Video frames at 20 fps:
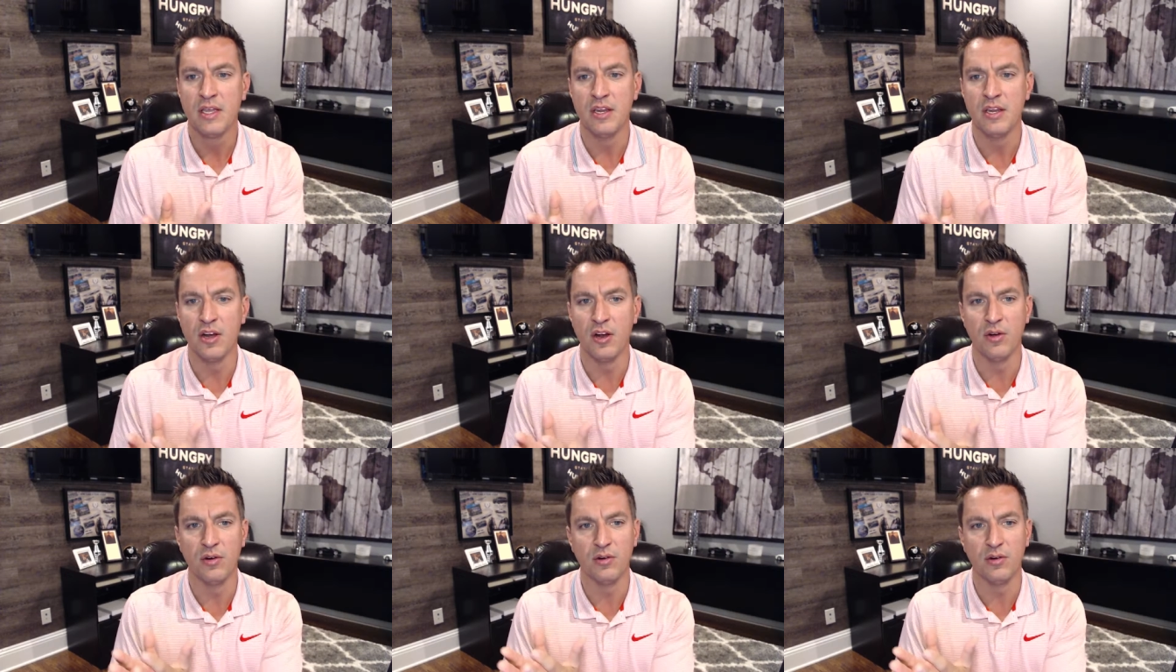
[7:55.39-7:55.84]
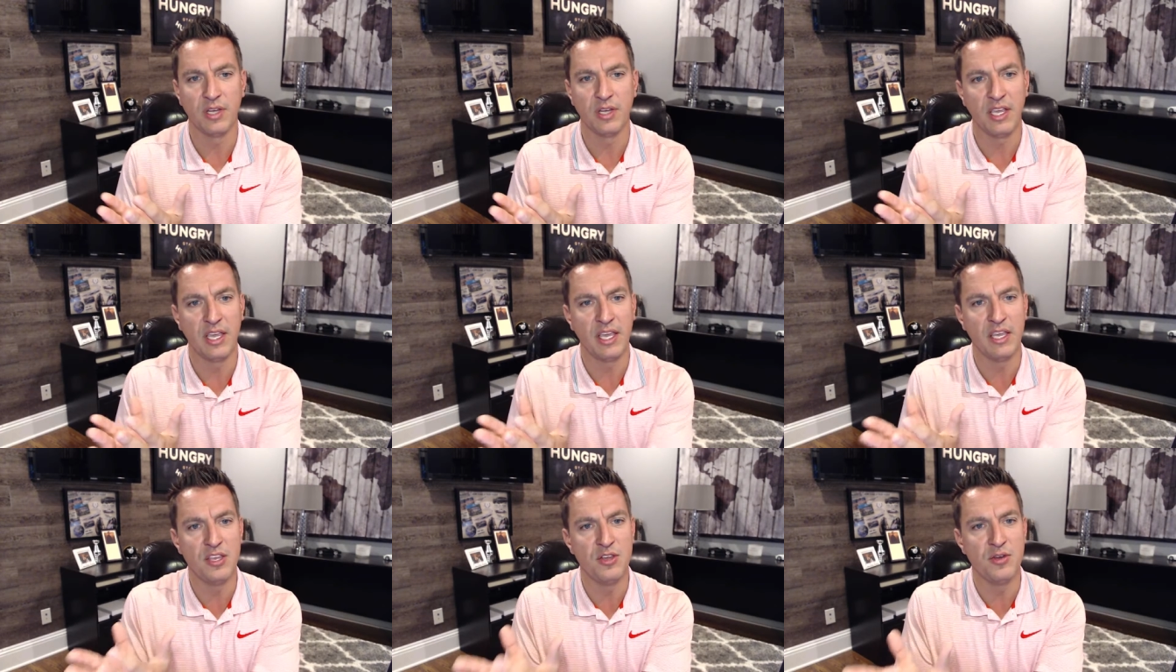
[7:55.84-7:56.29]
you know
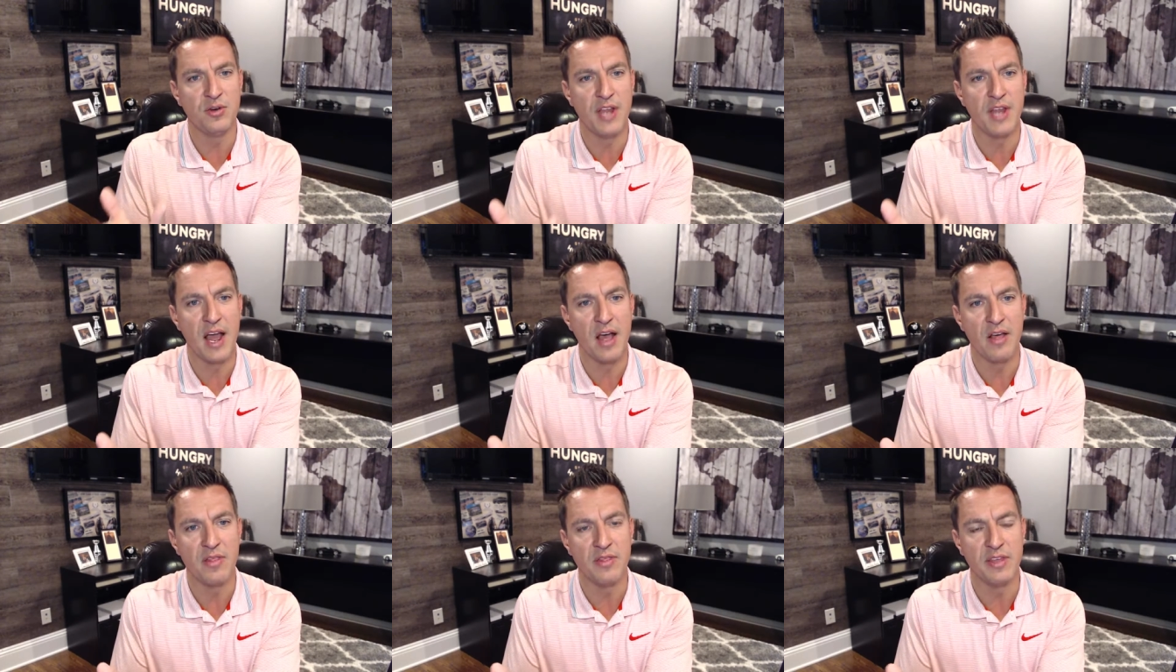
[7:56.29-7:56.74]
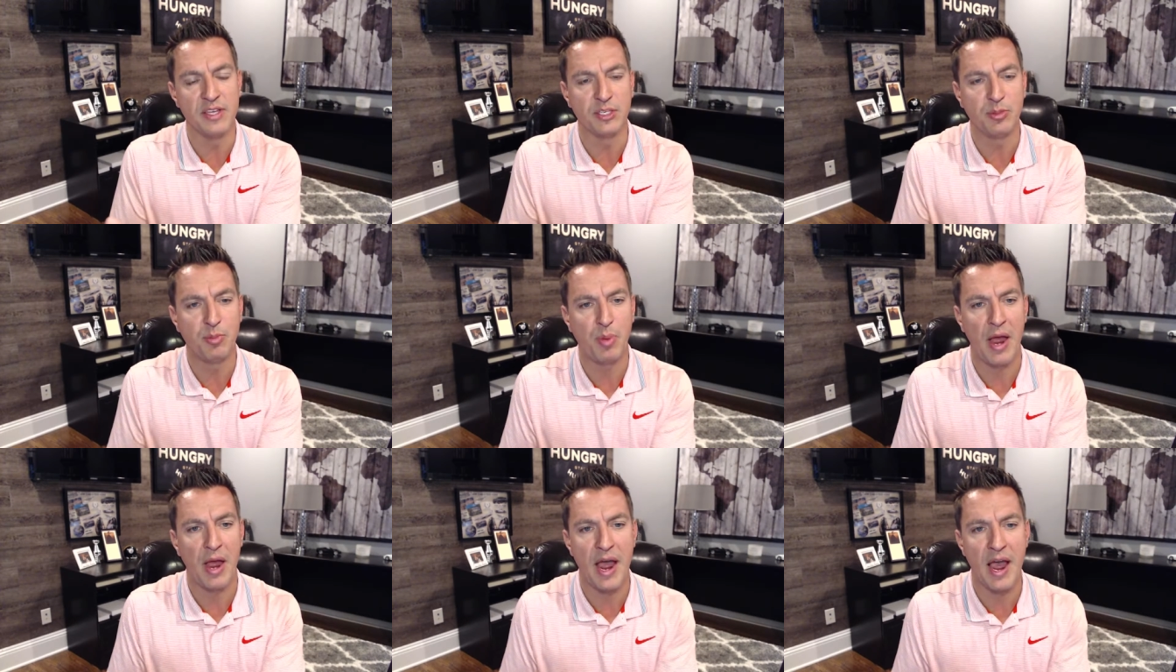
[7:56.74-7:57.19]
get you down
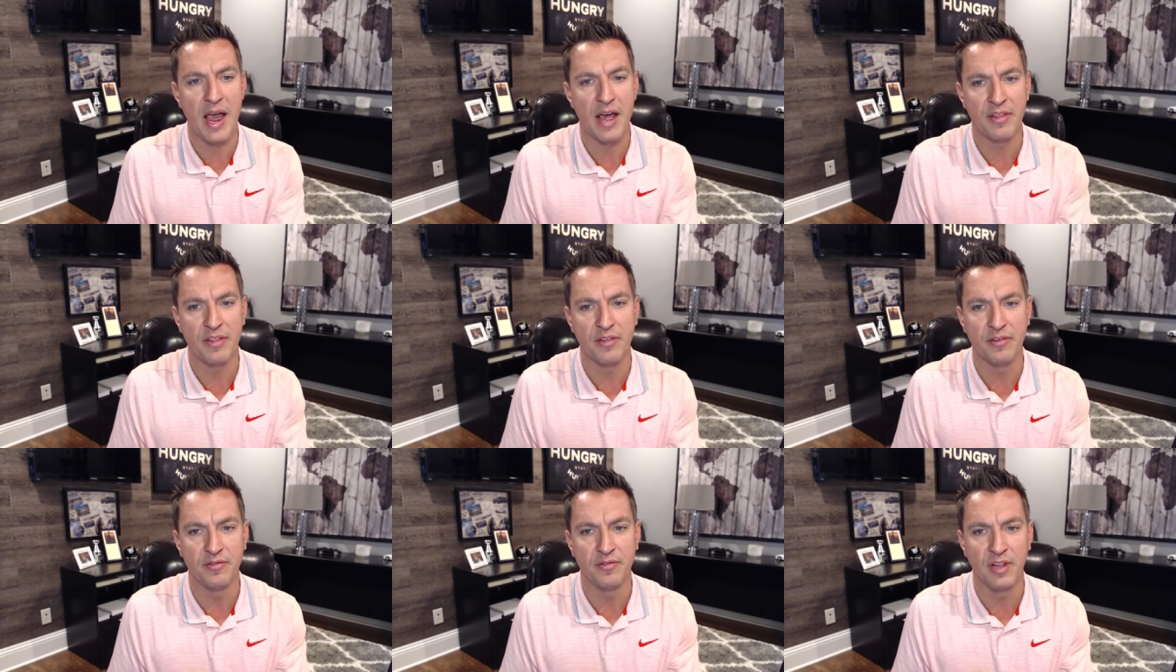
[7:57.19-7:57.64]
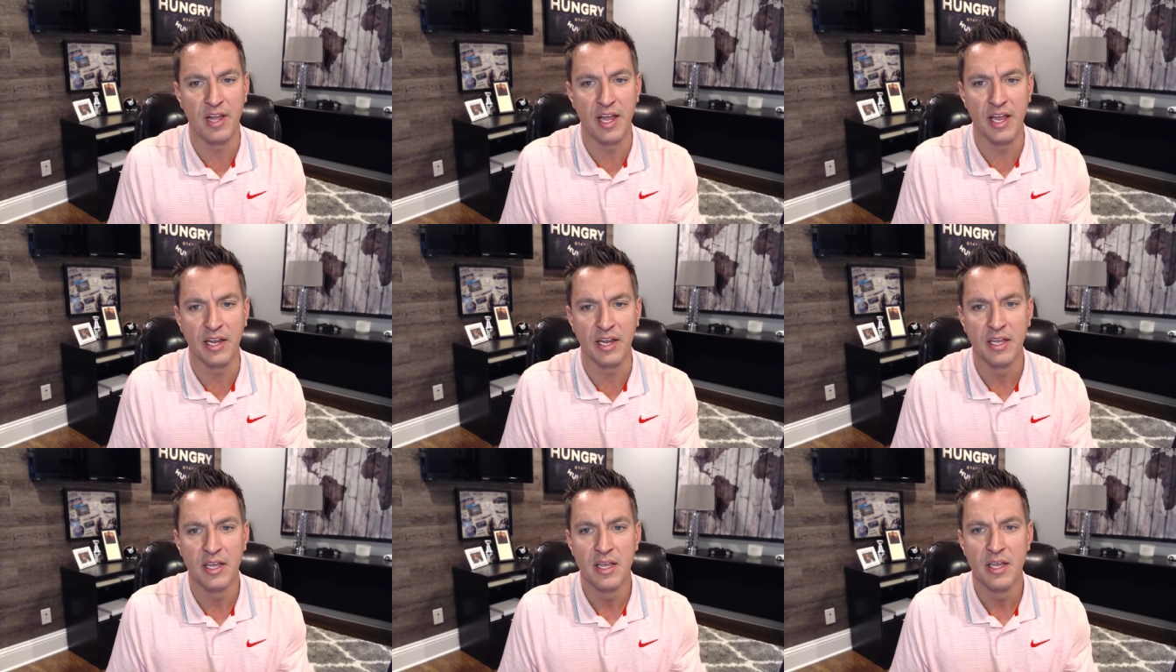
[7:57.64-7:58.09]
this path of
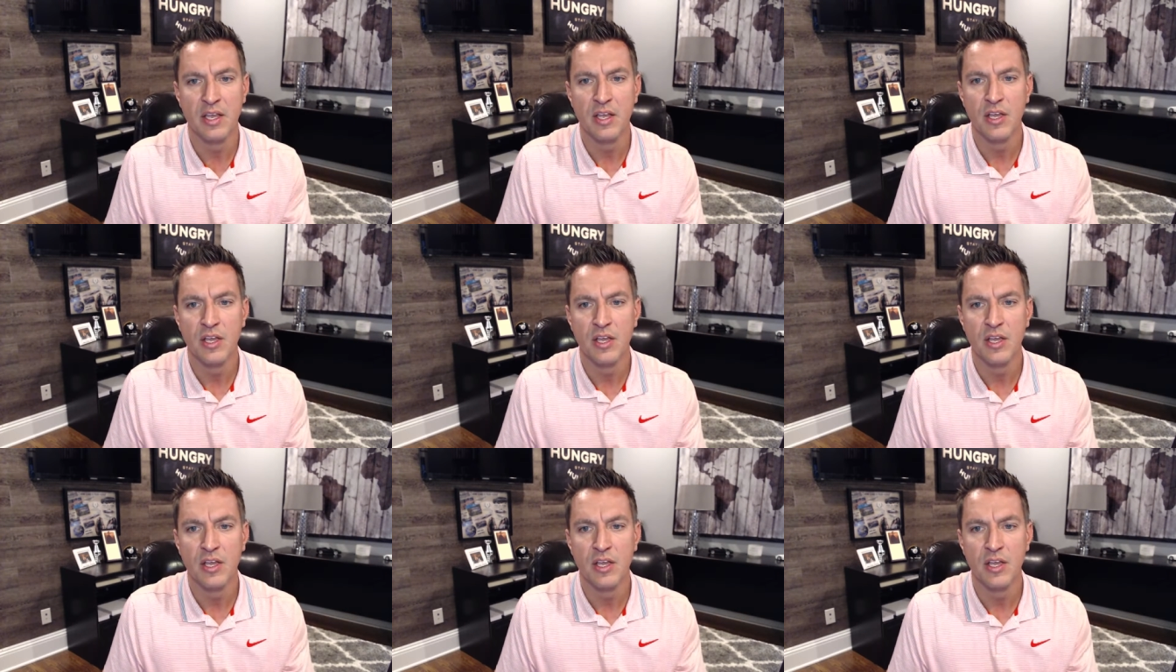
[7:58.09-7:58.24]
like